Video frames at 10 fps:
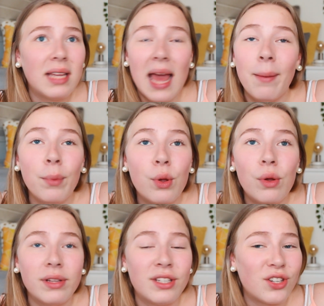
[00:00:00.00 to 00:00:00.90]

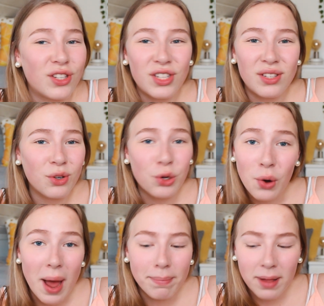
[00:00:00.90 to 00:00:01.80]
chemicals and just
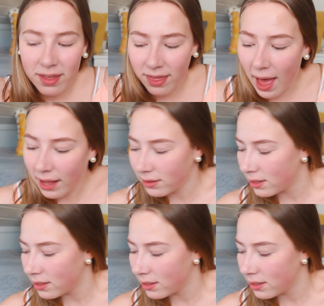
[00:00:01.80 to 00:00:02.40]
crap like that.